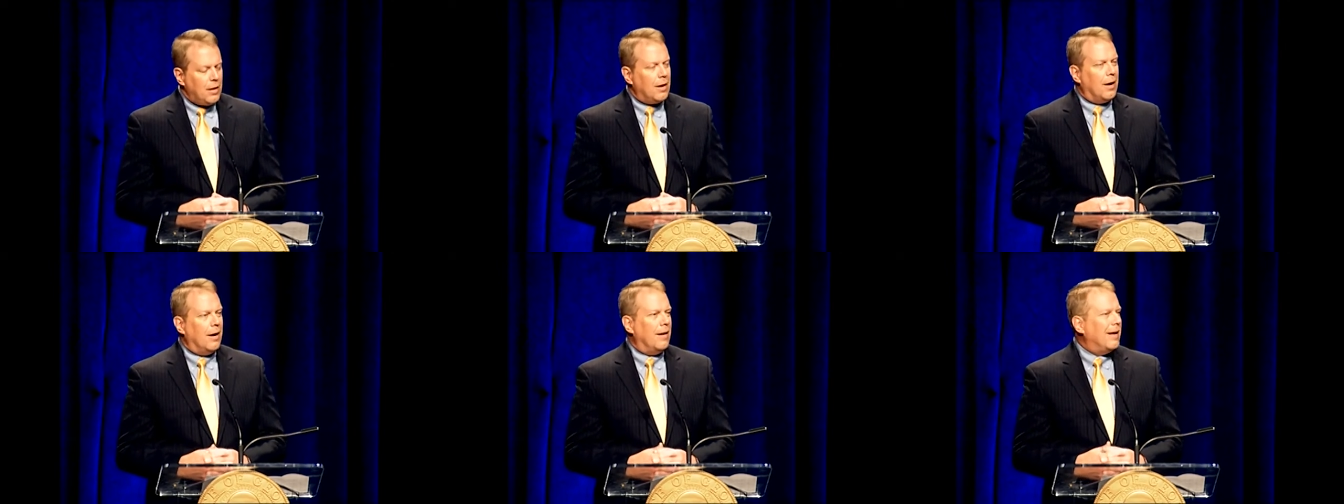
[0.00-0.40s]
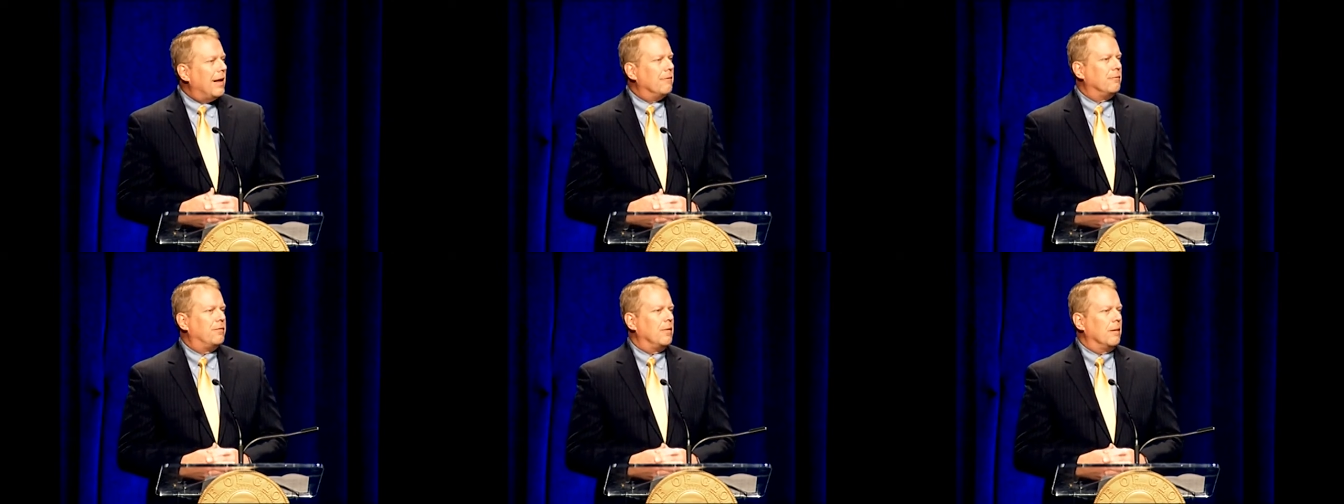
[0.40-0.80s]
uh,
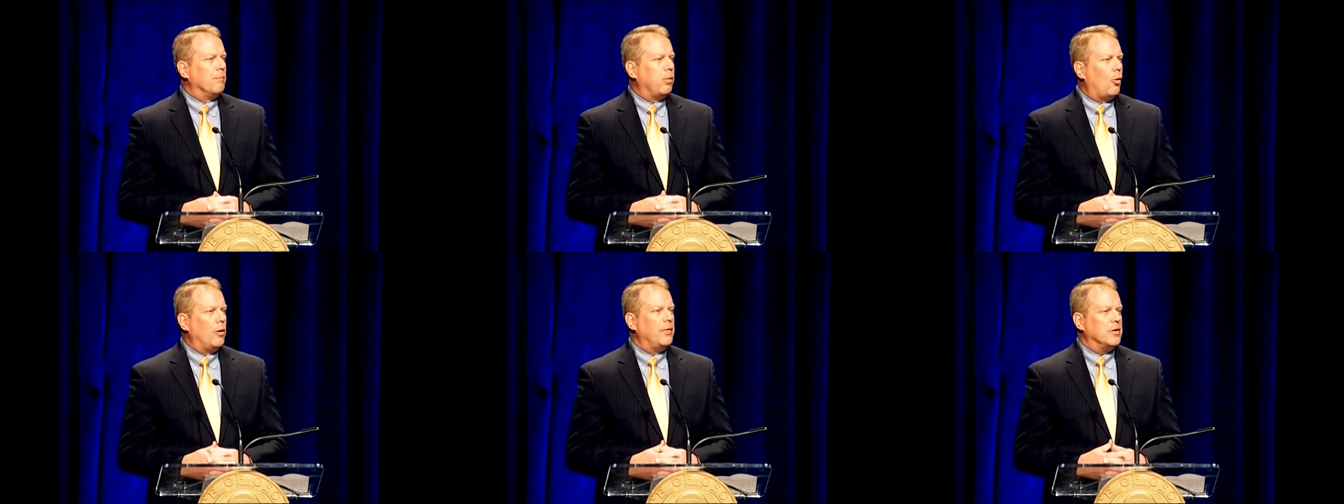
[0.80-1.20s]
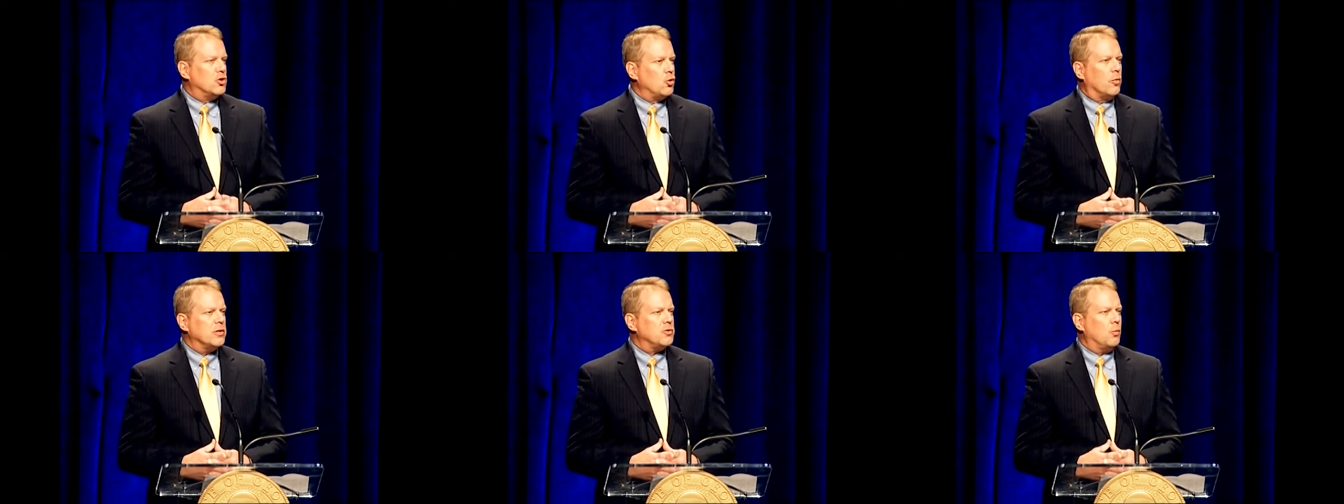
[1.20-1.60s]
have employed the
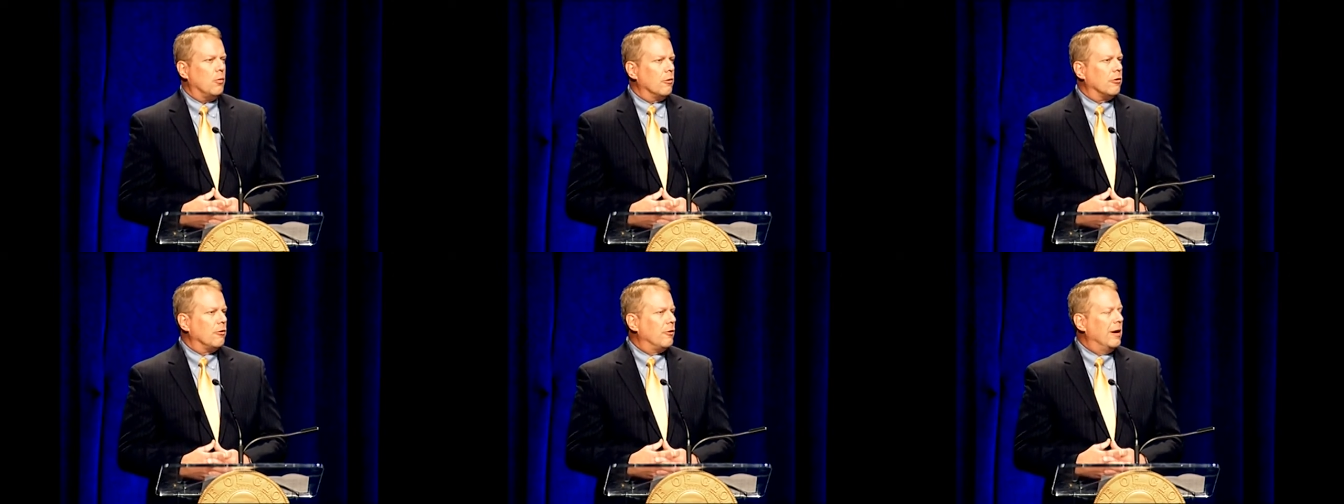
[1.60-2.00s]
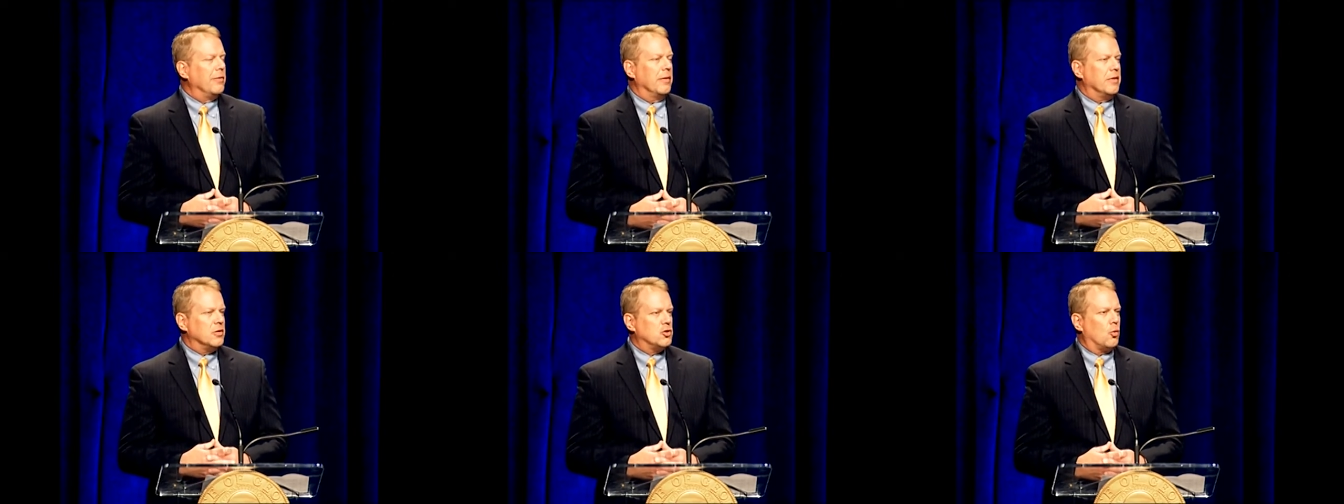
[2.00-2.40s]
Georgia worker and
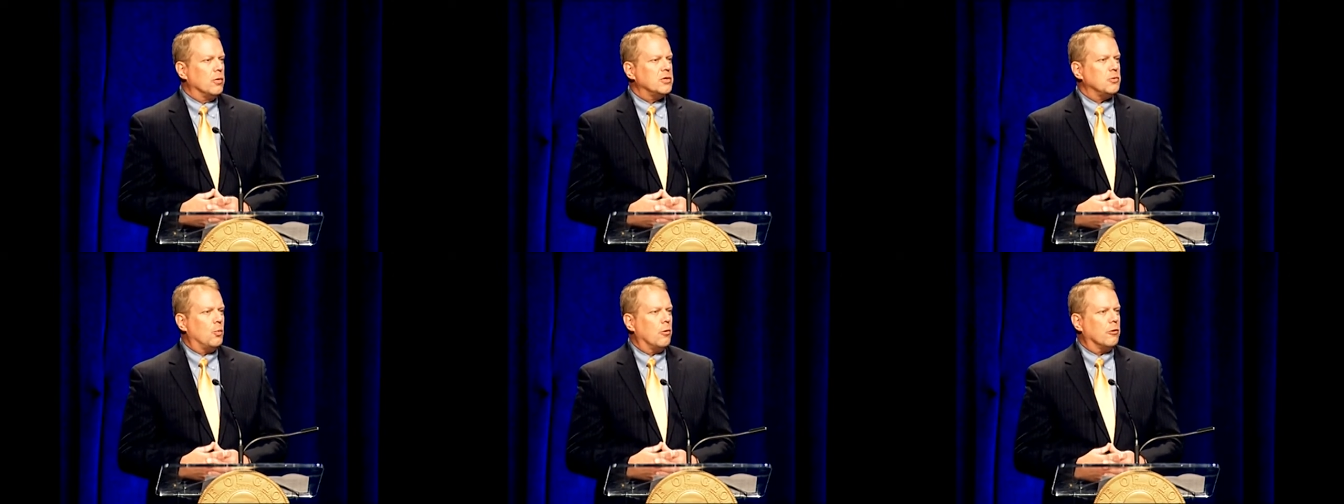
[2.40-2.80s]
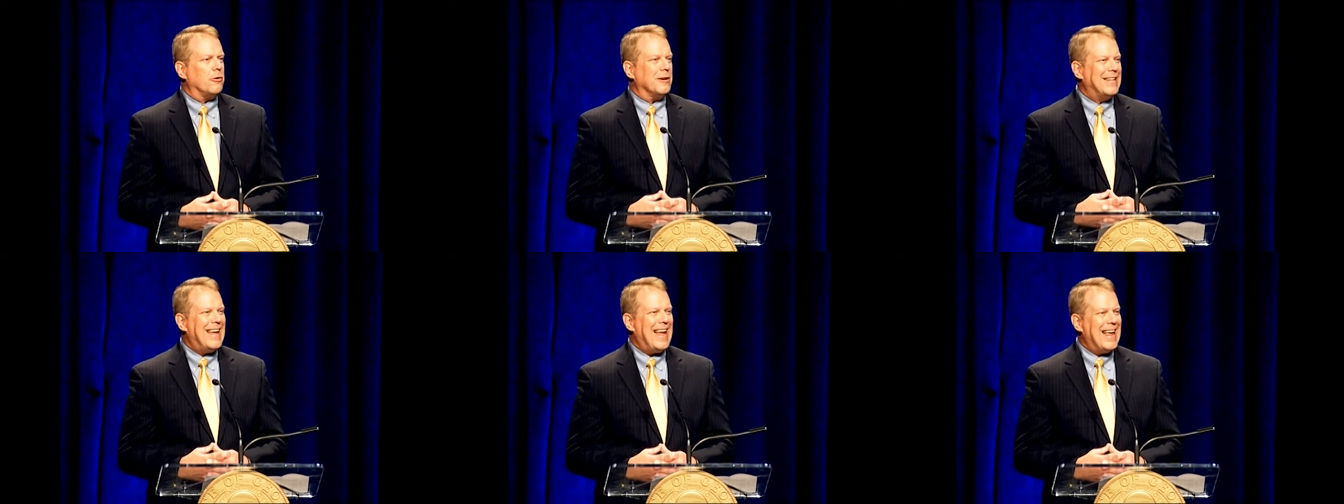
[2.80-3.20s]
that the Georgia worker
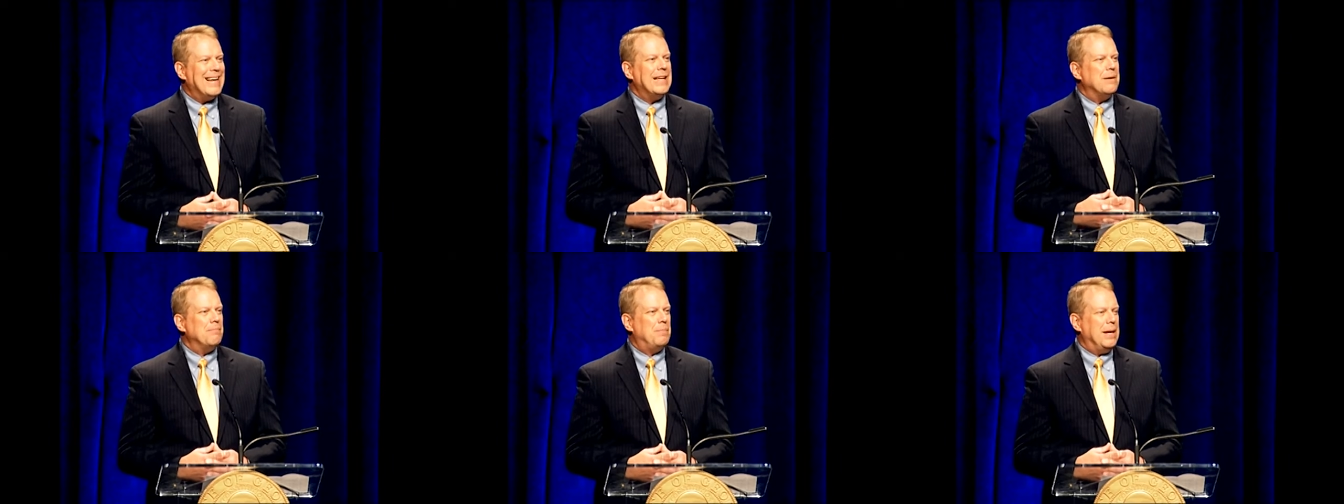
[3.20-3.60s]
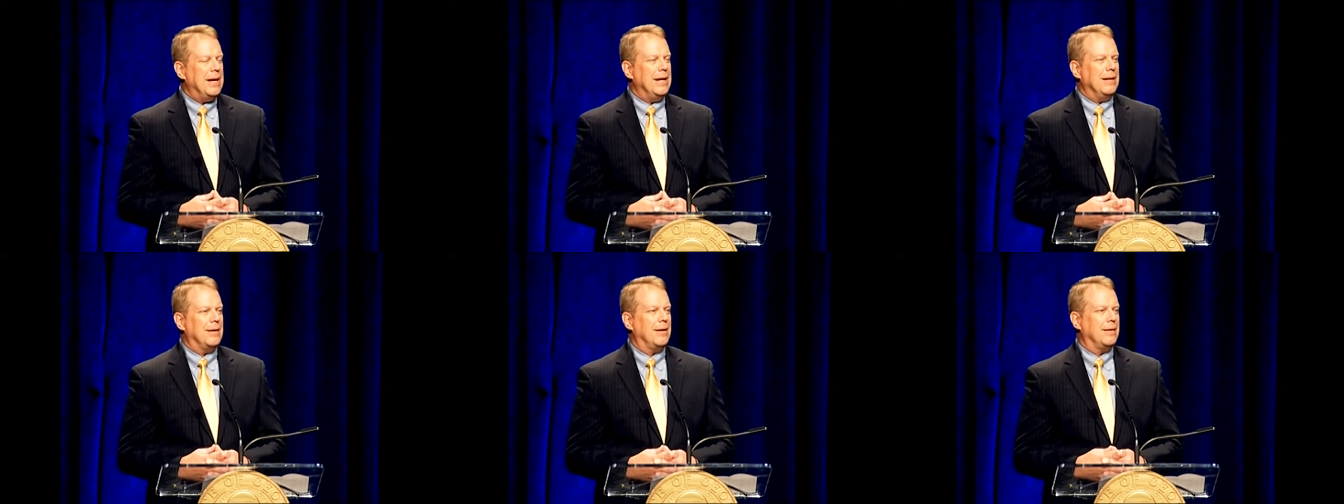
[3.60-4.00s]
can
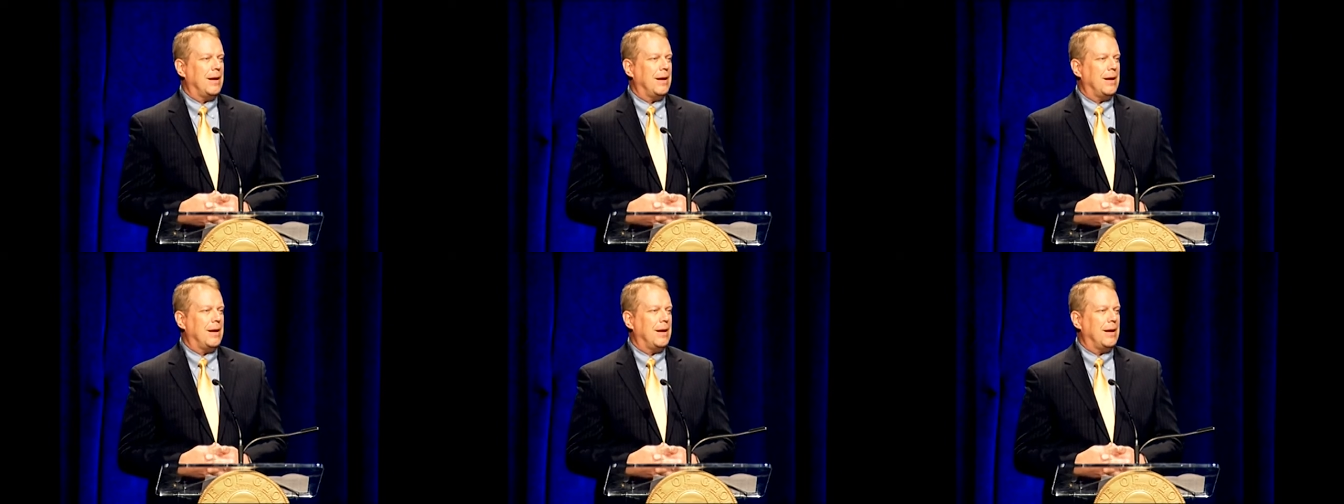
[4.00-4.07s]
compete,